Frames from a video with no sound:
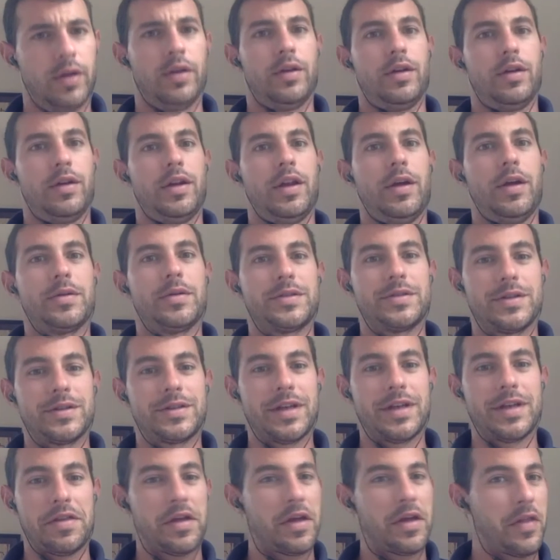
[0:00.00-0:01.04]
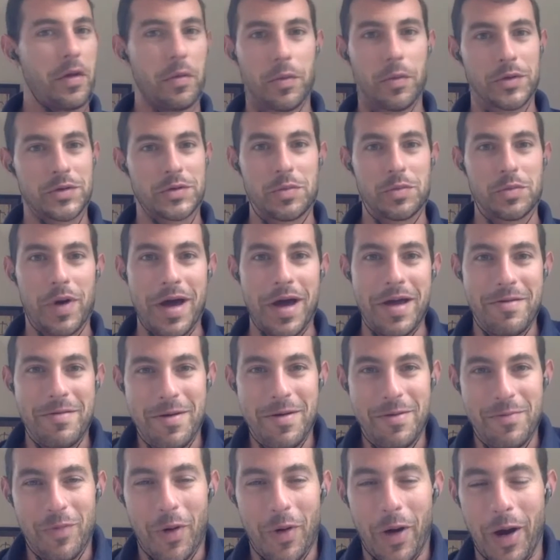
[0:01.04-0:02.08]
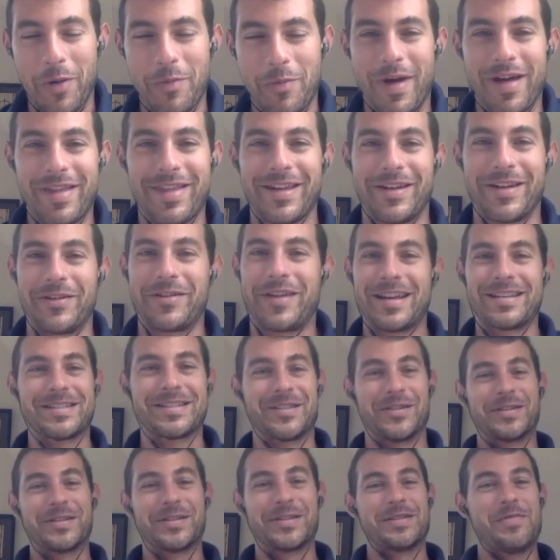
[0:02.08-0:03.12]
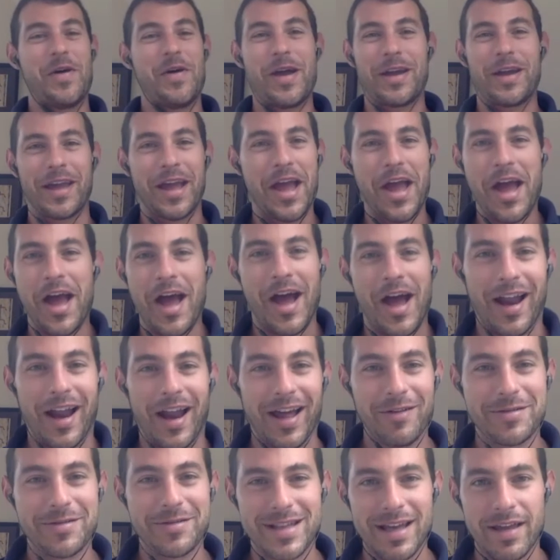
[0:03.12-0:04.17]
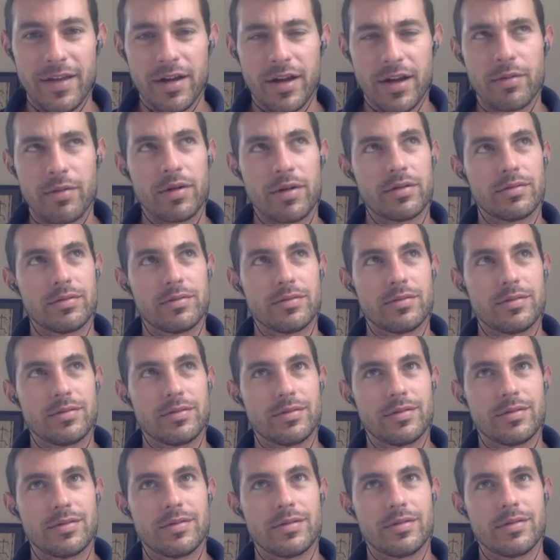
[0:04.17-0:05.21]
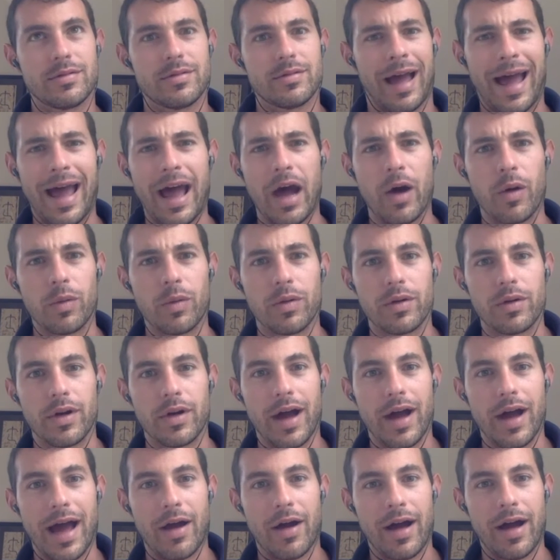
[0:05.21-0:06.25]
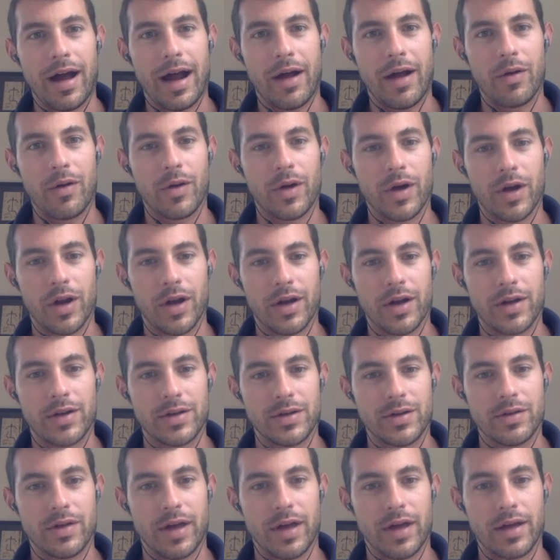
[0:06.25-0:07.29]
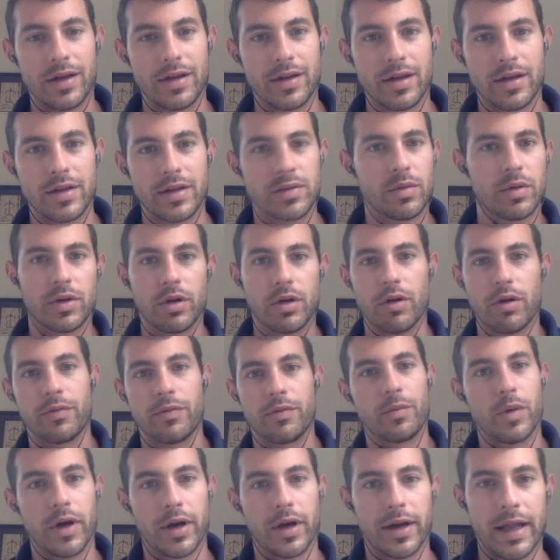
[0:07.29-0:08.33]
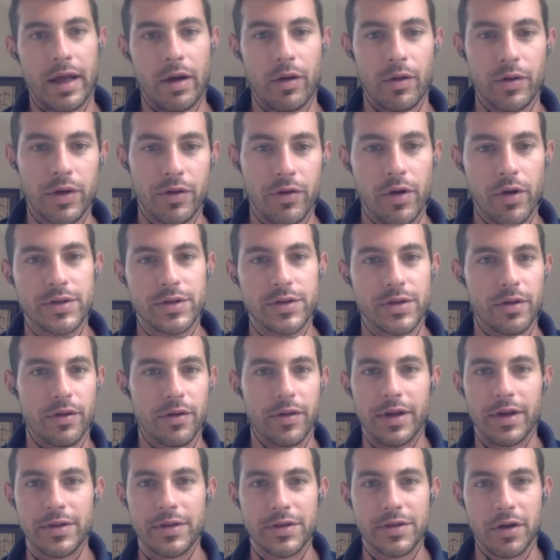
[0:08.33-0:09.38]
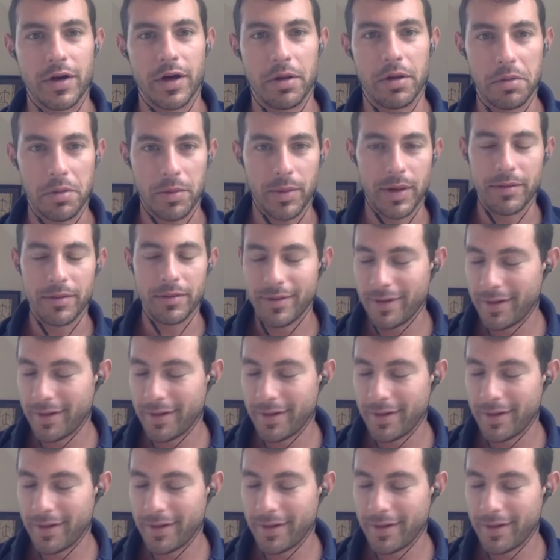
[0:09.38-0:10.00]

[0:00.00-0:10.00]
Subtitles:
And I was sort of sat there, that wasn't my method of getting onto the bike. And I was sat there going, well, how? How can I do that? And they said, well, go off and work it out on your own, sort of thing. So, I mean,